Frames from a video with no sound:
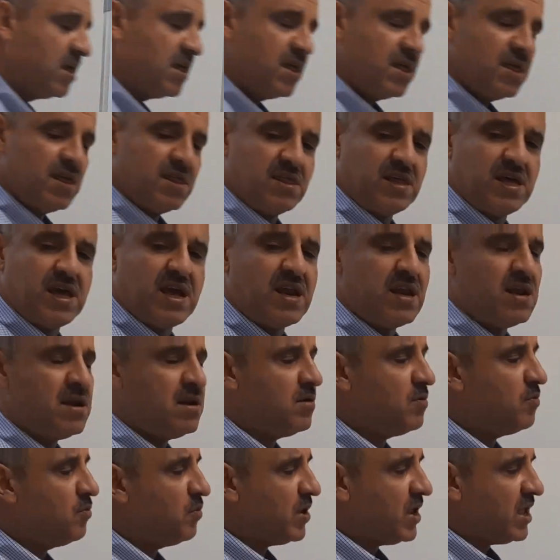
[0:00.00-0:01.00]

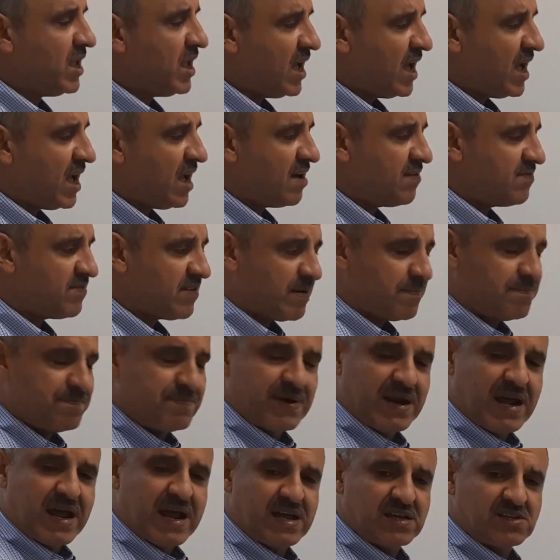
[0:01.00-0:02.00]
then we have a
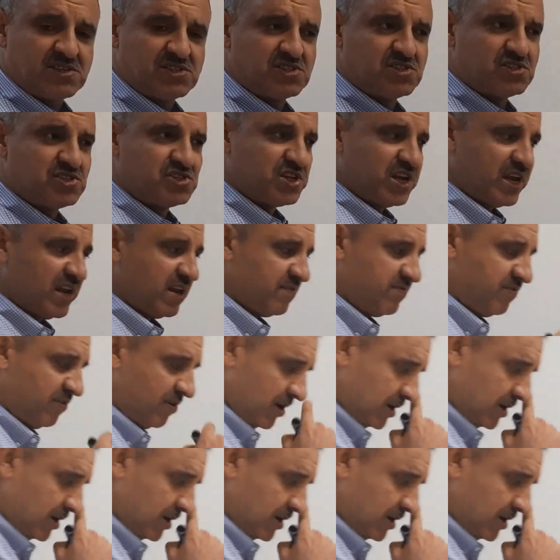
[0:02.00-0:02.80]
branched chain. For